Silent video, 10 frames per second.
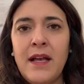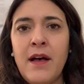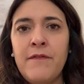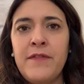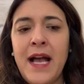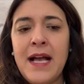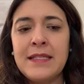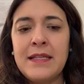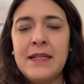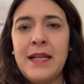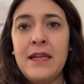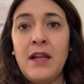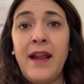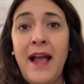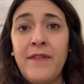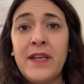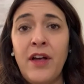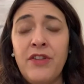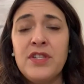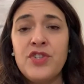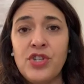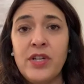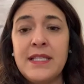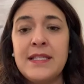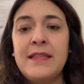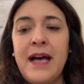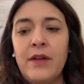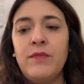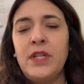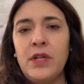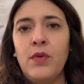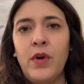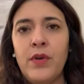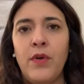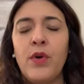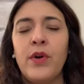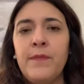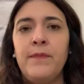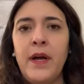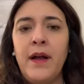of the accident and not having health insurance that, or